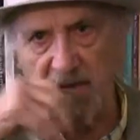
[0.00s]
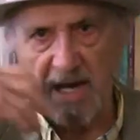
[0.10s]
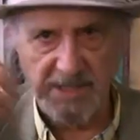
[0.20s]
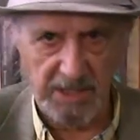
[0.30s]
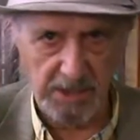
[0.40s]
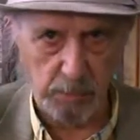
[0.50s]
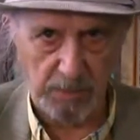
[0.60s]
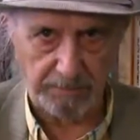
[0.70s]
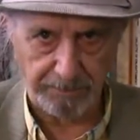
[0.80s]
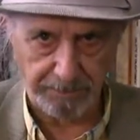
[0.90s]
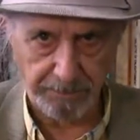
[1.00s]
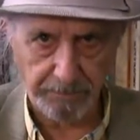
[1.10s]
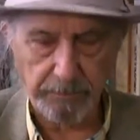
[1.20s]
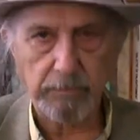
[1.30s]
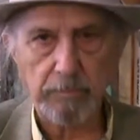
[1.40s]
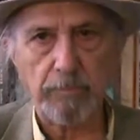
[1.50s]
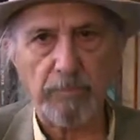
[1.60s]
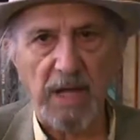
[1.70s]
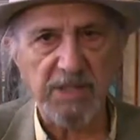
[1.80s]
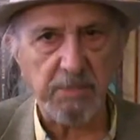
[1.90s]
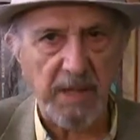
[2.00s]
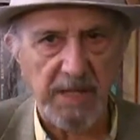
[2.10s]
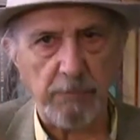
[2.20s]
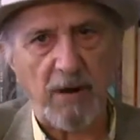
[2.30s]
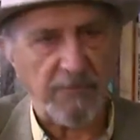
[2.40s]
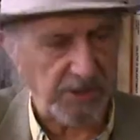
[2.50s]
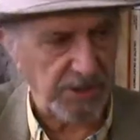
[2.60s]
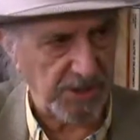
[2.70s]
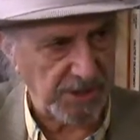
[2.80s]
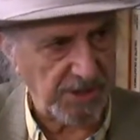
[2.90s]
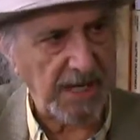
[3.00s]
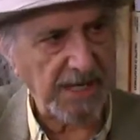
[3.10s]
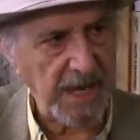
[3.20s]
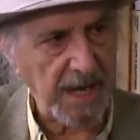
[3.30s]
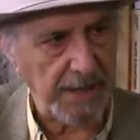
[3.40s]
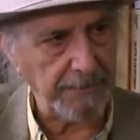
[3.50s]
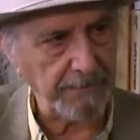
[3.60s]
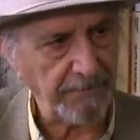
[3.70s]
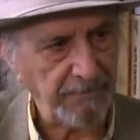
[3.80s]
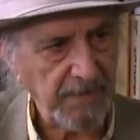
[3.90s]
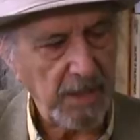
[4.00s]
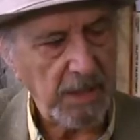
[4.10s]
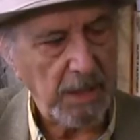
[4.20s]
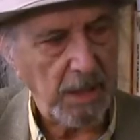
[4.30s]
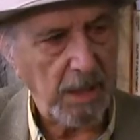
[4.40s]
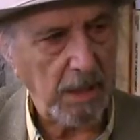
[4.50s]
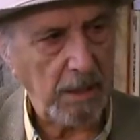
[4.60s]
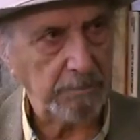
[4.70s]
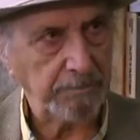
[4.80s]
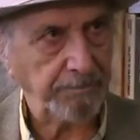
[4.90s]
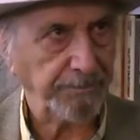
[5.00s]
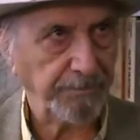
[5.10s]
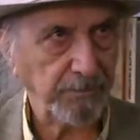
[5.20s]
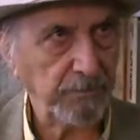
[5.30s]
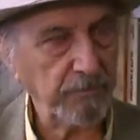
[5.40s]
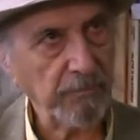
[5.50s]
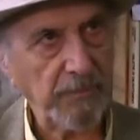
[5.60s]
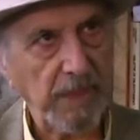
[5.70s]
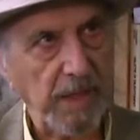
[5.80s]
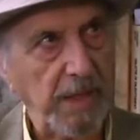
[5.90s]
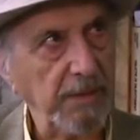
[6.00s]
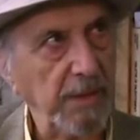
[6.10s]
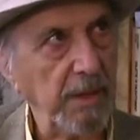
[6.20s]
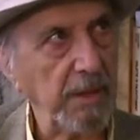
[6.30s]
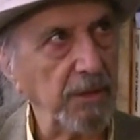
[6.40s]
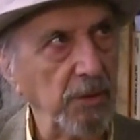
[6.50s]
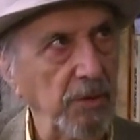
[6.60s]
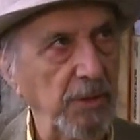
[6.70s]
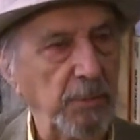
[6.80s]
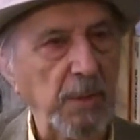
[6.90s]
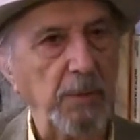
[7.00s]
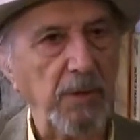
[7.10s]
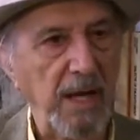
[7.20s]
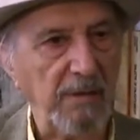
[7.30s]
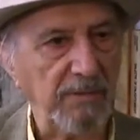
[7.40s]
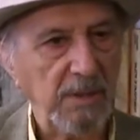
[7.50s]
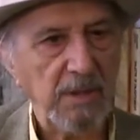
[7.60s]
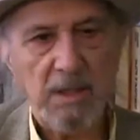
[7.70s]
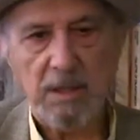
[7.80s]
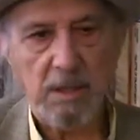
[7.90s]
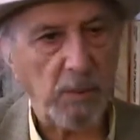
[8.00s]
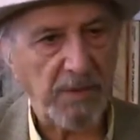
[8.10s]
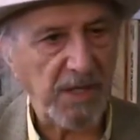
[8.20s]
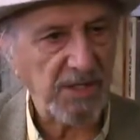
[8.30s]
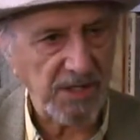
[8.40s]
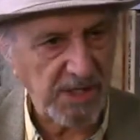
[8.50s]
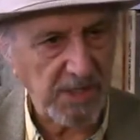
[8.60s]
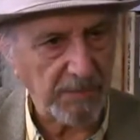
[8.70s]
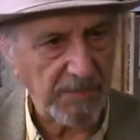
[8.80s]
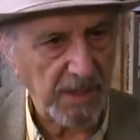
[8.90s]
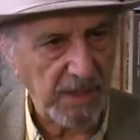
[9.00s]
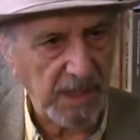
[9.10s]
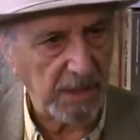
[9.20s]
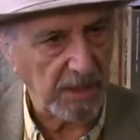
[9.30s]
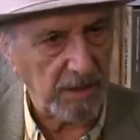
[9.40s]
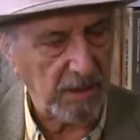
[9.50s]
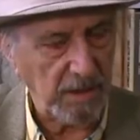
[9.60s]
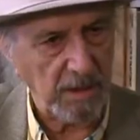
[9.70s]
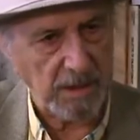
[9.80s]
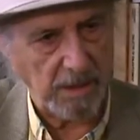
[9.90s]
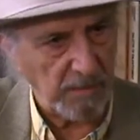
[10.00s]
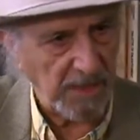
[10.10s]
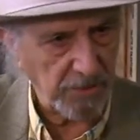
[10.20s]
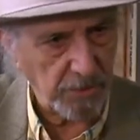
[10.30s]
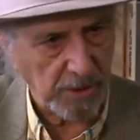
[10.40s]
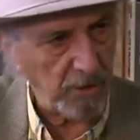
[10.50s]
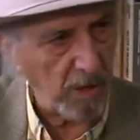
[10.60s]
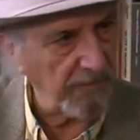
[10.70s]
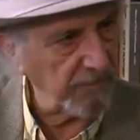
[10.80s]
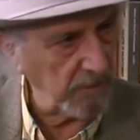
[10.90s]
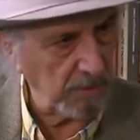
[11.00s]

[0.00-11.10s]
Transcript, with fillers: ideas with as many references as I can, and so that people have, you know, when they see something, they can. It might trigger off